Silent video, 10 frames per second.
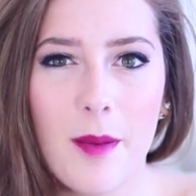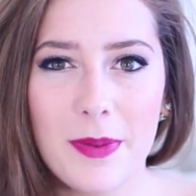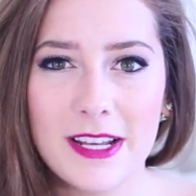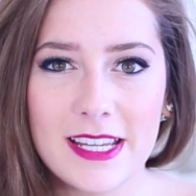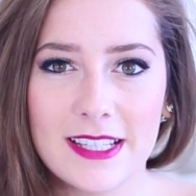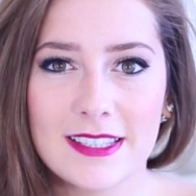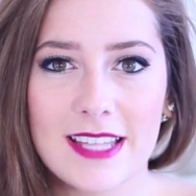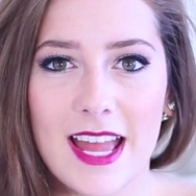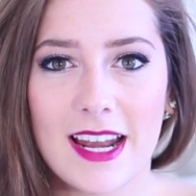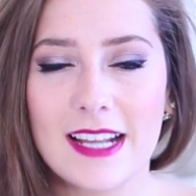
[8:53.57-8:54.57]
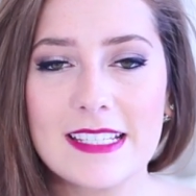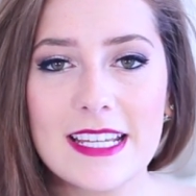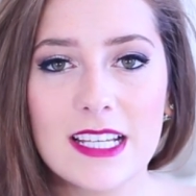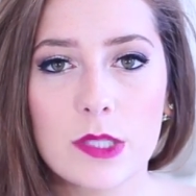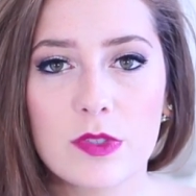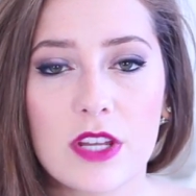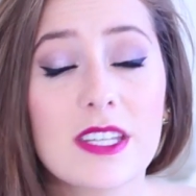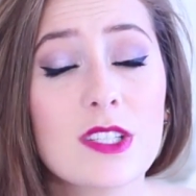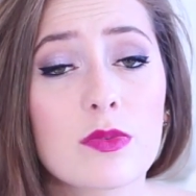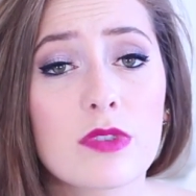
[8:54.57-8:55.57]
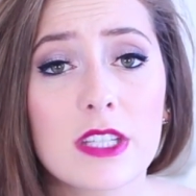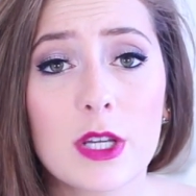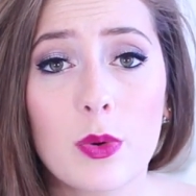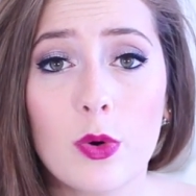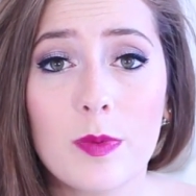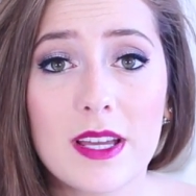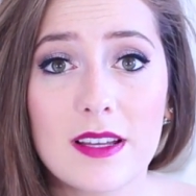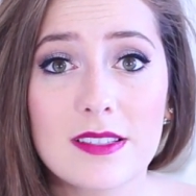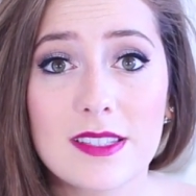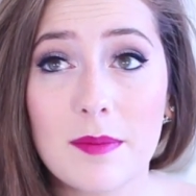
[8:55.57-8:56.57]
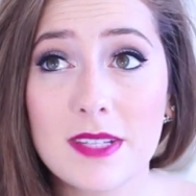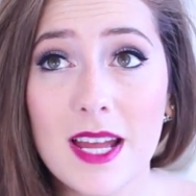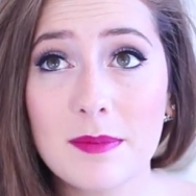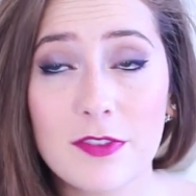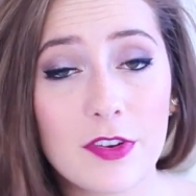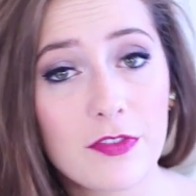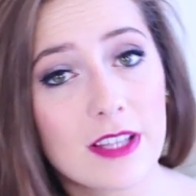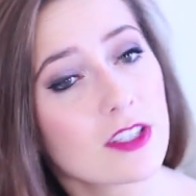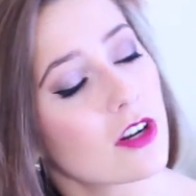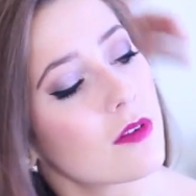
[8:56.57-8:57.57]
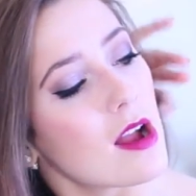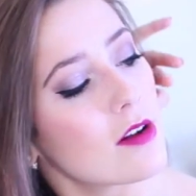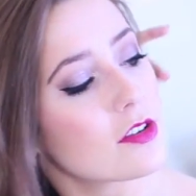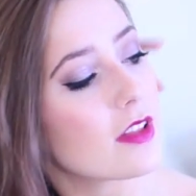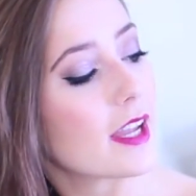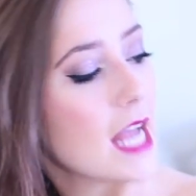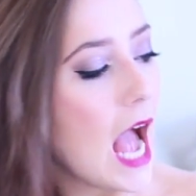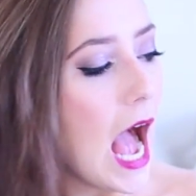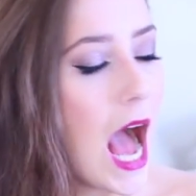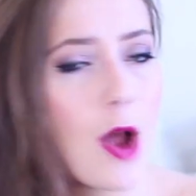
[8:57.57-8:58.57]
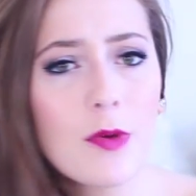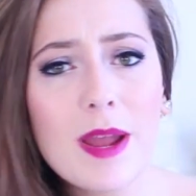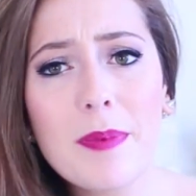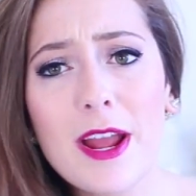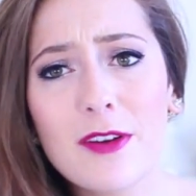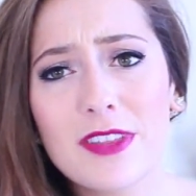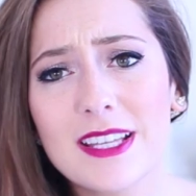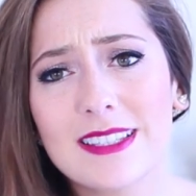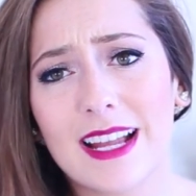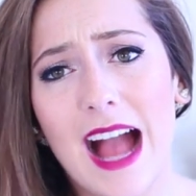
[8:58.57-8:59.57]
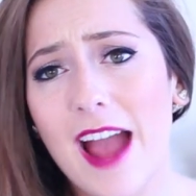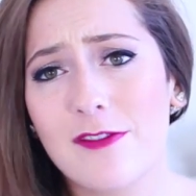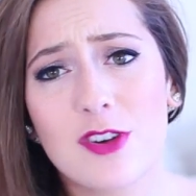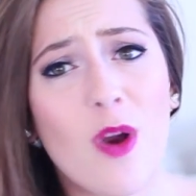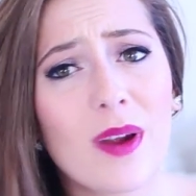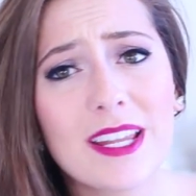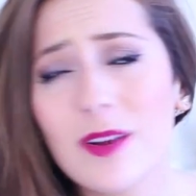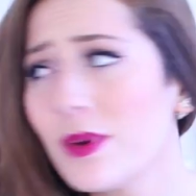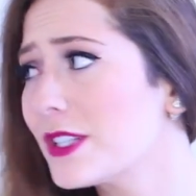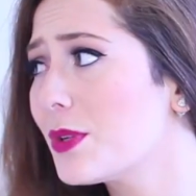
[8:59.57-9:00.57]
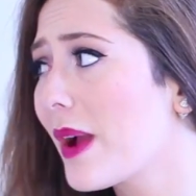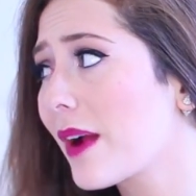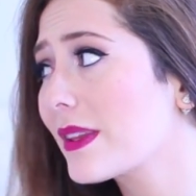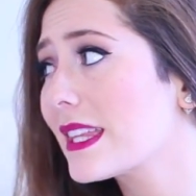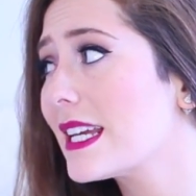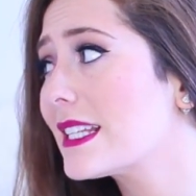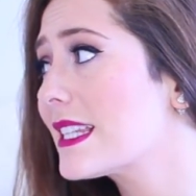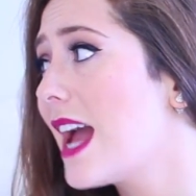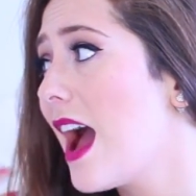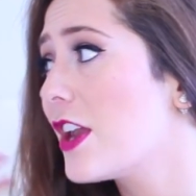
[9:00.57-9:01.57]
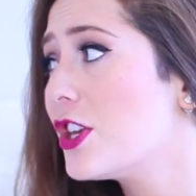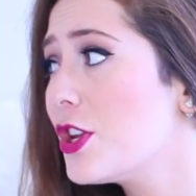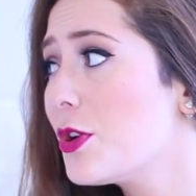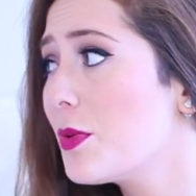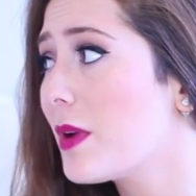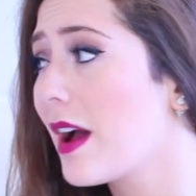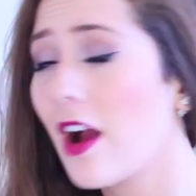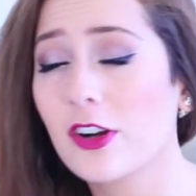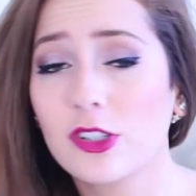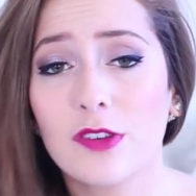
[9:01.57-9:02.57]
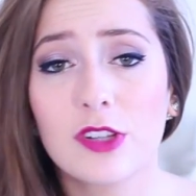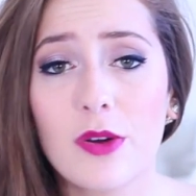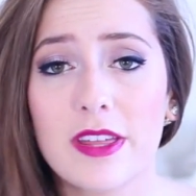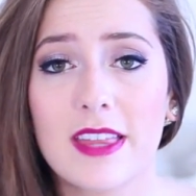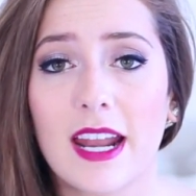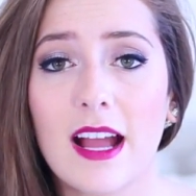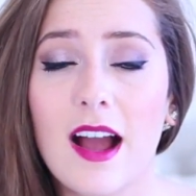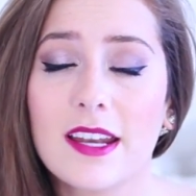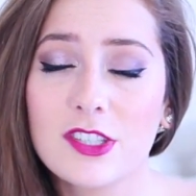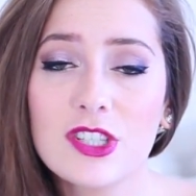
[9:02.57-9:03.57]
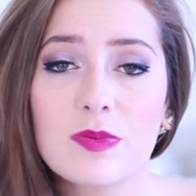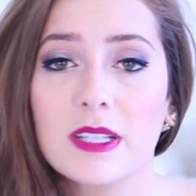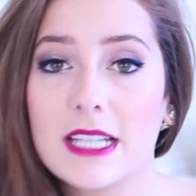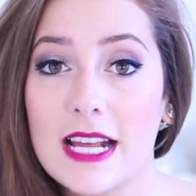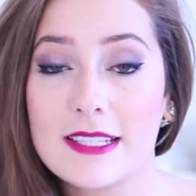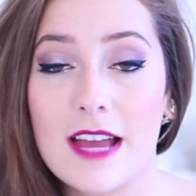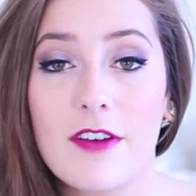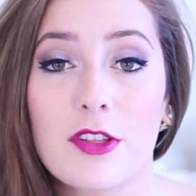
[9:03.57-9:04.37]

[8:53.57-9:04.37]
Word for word: opinions and ideas, which I think is really cool because sometimes if your friends aren't around, you're like, how do I pair this? Like, I have no idea what to wear with this new article of clothing that I got, and it's just really nice to have